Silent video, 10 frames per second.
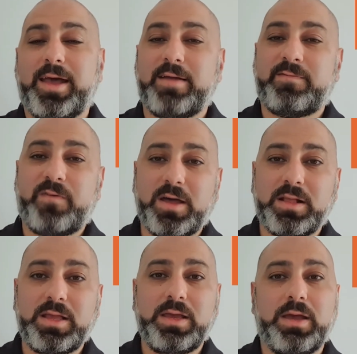and
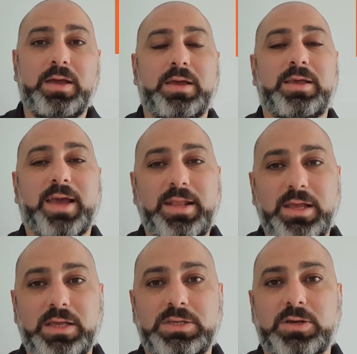finally,
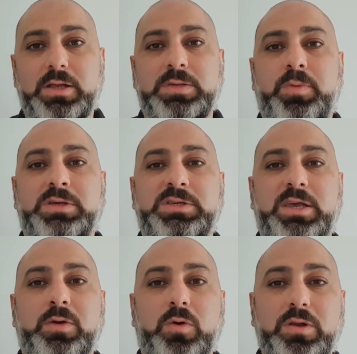gaining insights by
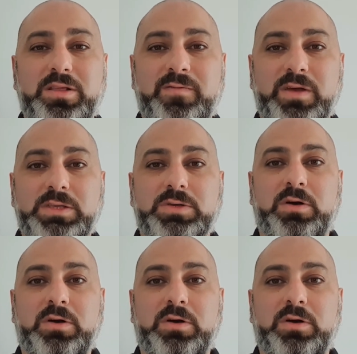seeing audit events